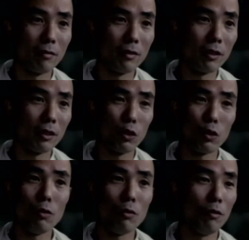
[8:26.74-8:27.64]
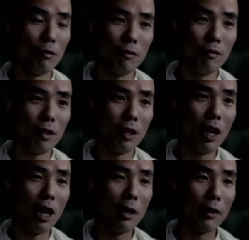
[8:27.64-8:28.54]
So
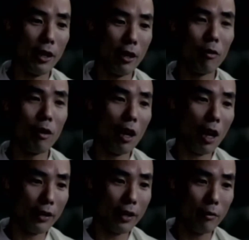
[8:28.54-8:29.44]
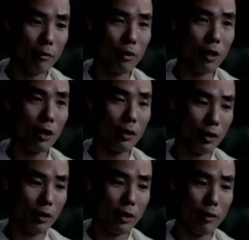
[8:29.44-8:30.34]
I tell you
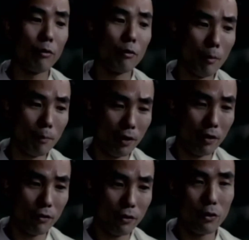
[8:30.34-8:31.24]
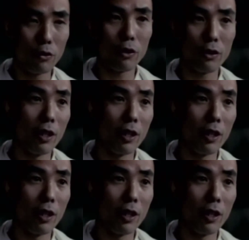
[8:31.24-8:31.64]
I belong to Jesus.